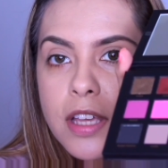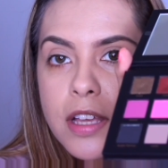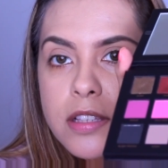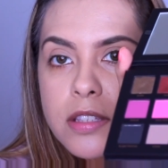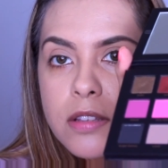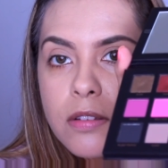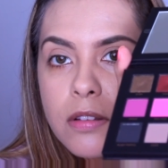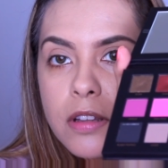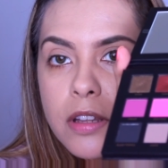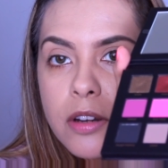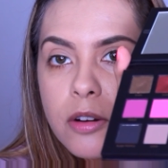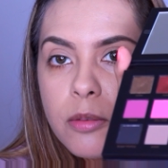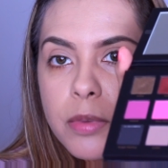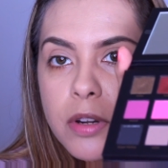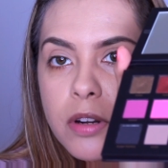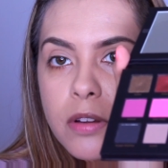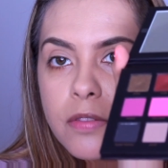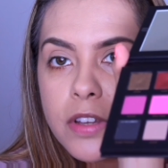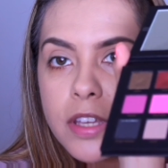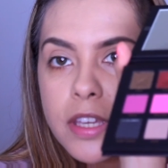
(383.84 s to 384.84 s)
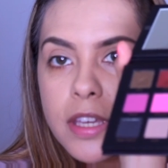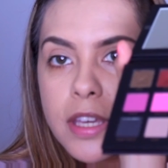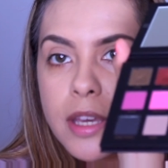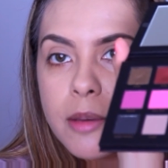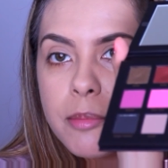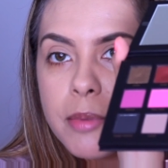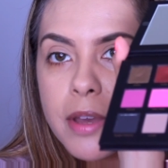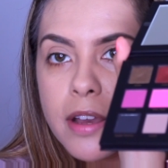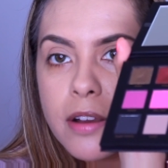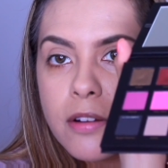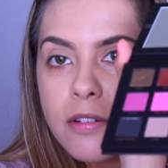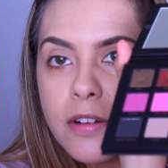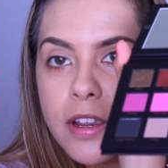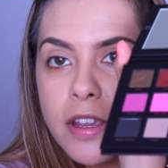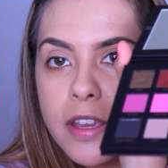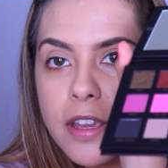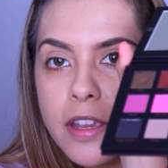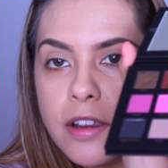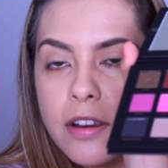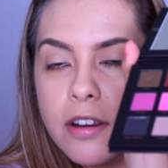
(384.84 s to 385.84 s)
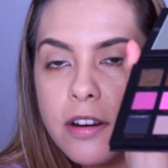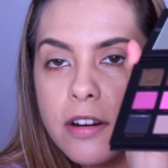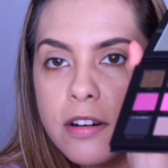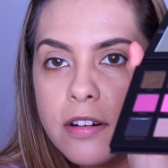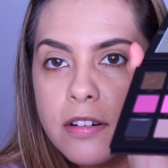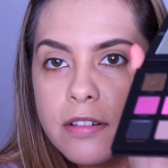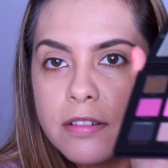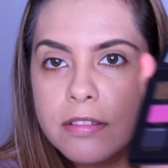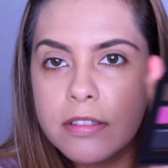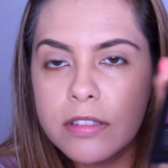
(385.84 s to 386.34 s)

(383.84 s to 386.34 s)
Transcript: has a little bit of a kickback right here,